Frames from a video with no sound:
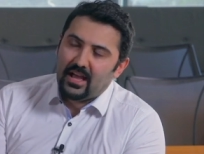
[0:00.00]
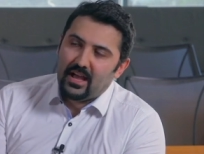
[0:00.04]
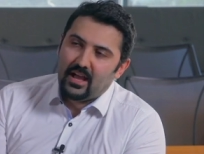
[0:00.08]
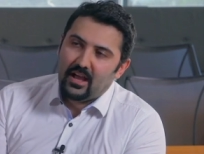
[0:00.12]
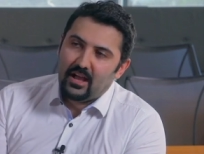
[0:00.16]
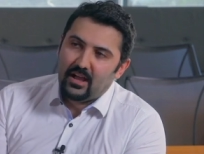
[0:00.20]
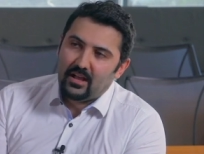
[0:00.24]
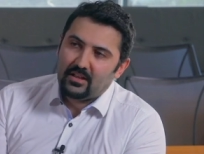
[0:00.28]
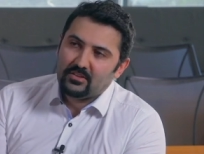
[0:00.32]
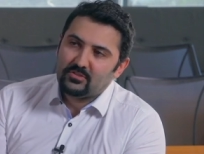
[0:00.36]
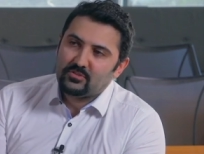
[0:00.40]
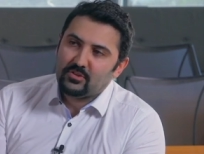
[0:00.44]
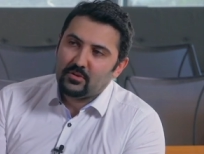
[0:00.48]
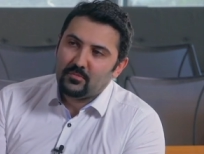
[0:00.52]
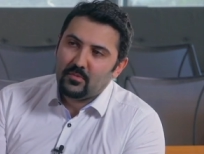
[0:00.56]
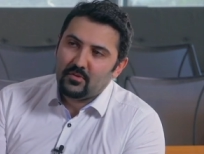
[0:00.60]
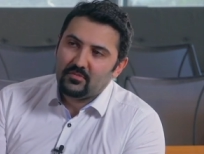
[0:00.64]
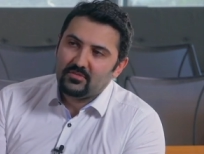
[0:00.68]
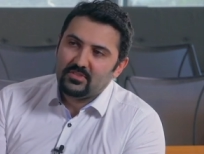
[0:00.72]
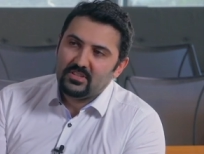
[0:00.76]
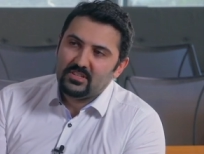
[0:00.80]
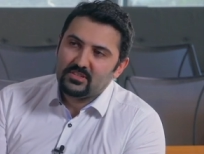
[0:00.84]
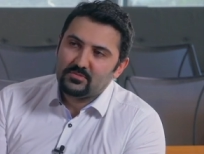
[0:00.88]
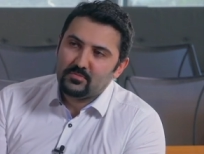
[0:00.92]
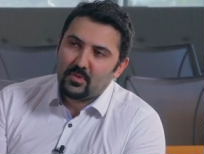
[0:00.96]
uh, some
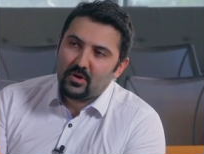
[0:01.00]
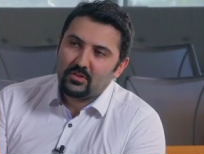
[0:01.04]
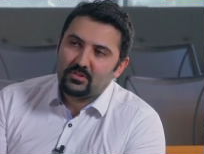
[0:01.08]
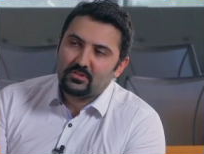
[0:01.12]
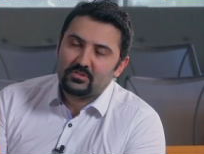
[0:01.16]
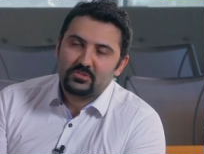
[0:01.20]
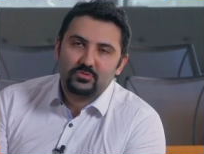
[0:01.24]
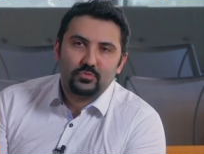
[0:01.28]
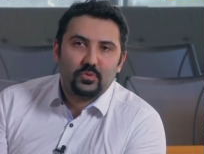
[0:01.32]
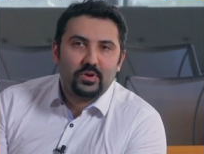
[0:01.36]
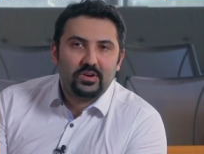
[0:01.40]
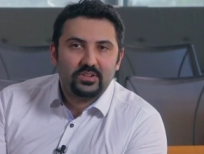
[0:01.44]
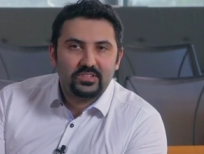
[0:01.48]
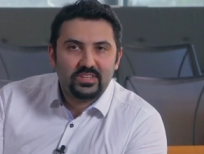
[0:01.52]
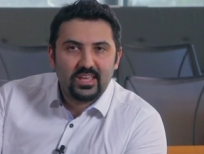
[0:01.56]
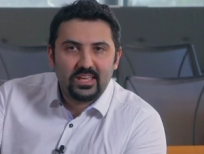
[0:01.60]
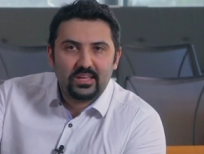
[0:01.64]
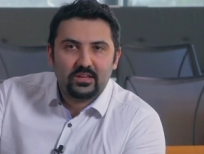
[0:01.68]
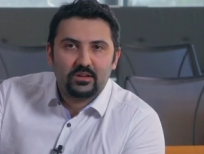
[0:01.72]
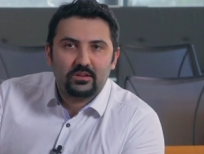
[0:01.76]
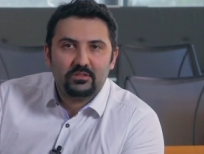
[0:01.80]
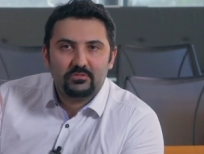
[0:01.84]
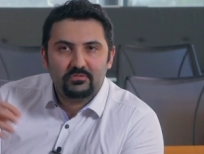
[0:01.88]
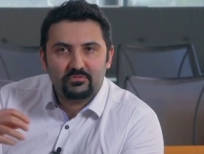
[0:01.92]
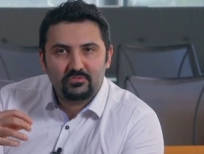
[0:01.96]
of these models were
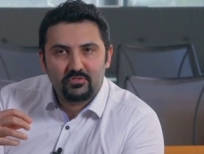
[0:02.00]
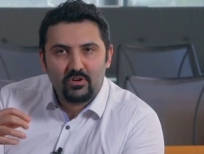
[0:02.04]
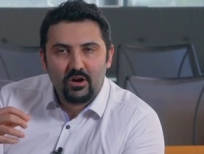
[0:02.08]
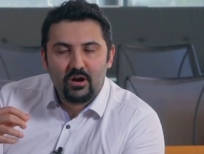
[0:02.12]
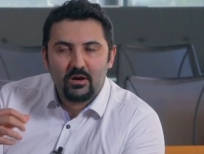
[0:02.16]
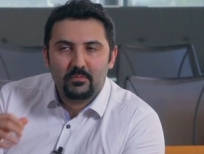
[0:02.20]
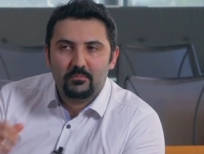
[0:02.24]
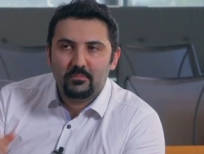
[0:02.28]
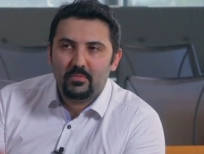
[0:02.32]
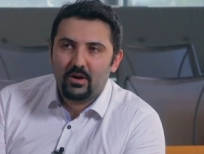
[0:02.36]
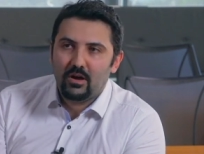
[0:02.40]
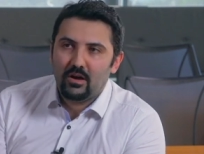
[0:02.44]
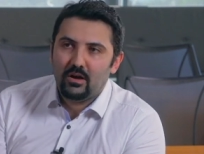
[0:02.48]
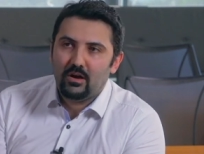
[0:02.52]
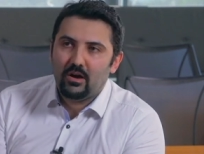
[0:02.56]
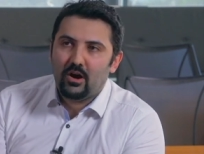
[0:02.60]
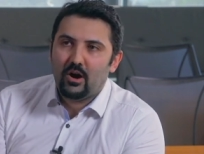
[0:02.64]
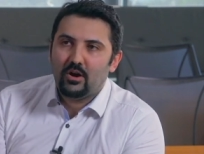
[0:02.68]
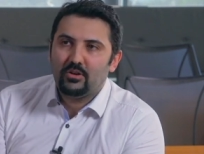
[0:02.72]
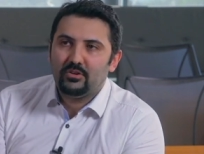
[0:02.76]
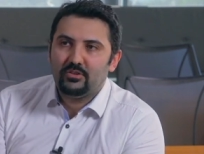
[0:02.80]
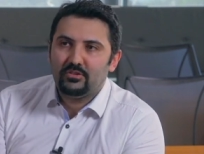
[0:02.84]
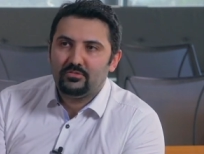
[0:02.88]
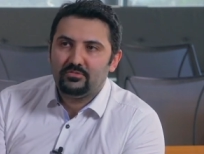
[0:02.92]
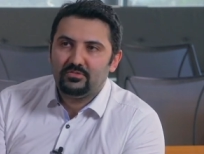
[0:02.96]
taken from uh,
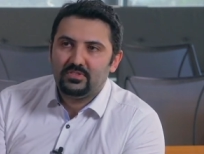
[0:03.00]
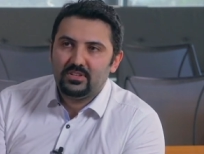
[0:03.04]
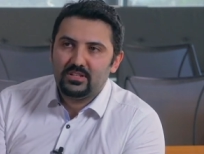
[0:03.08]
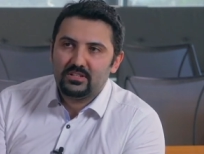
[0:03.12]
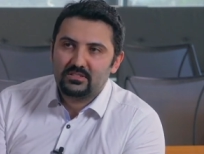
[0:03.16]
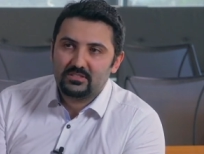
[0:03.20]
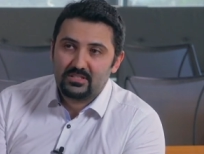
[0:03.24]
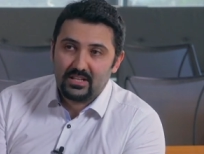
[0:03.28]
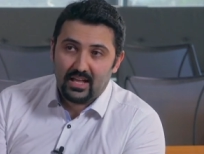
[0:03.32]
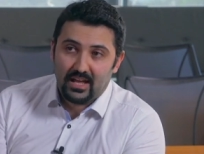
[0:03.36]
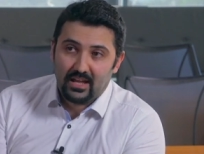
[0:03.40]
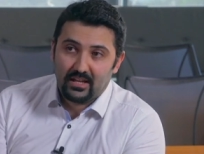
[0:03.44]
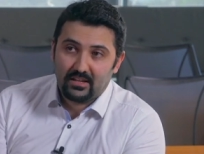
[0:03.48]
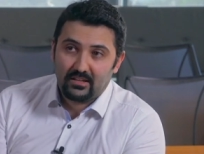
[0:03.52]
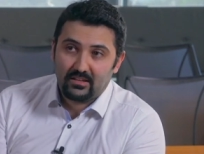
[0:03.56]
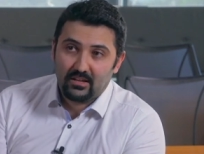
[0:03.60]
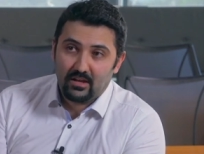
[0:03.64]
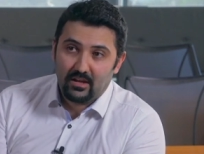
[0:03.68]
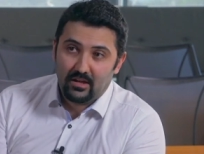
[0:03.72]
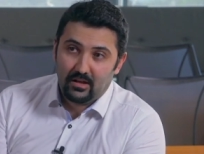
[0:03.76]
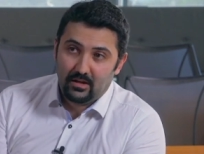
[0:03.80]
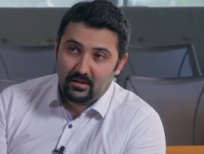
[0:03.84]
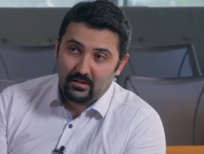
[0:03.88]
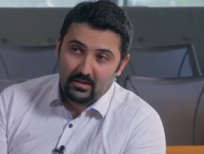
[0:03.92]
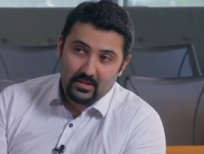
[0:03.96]
other fields like
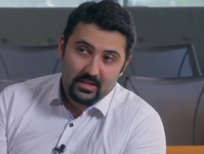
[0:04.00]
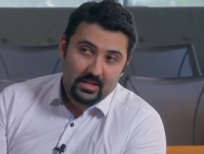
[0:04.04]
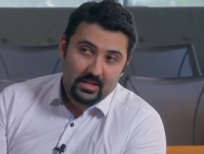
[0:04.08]
uh,